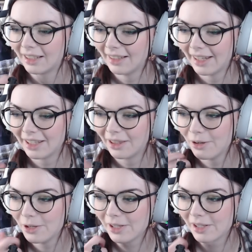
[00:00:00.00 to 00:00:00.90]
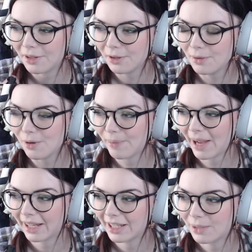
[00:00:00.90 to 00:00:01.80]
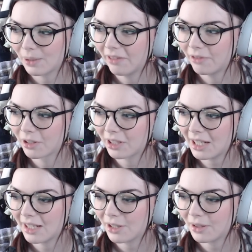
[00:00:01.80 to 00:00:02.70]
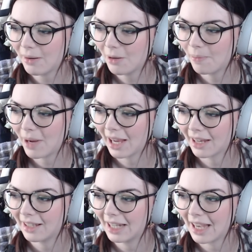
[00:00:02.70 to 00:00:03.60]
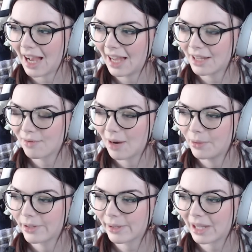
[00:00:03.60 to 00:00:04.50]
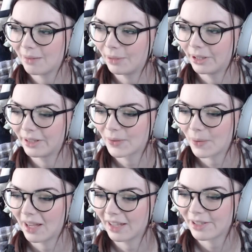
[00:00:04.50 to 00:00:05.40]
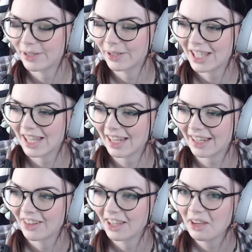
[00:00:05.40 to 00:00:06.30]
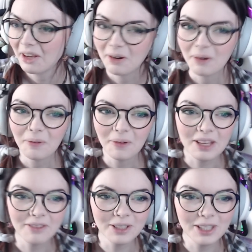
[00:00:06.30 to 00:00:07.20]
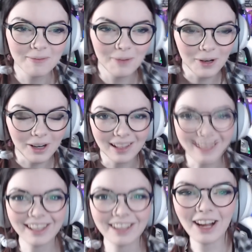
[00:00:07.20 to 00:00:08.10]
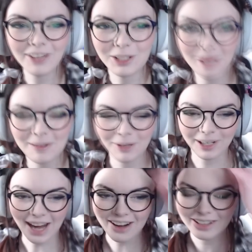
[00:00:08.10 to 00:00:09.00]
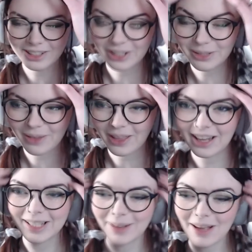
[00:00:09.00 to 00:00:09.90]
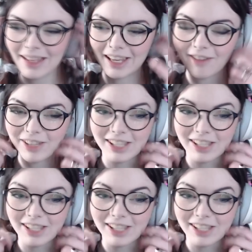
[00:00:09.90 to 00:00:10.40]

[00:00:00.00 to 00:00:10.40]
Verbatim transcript: like those those were back in 2014, so they were back like as Rebels came out as well. So it's like, give us more. Like they could have so many more characters with that as well. Like give us a